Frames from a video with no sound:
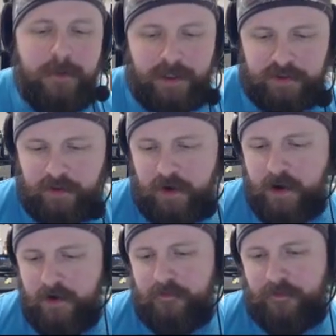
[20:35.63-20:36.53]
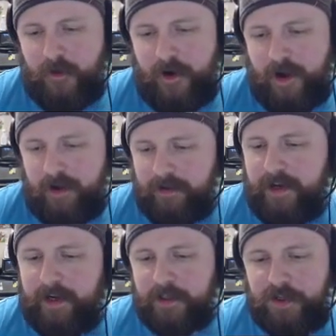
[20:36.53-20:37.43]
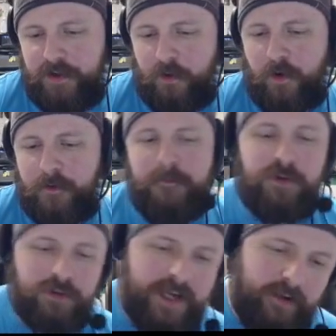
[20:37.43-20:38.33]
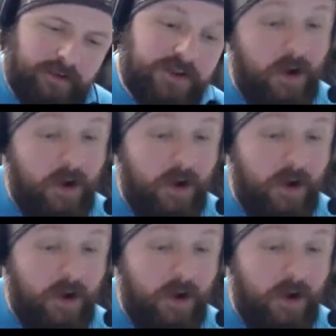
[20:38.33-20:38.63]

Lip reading: much for lending us your musical talents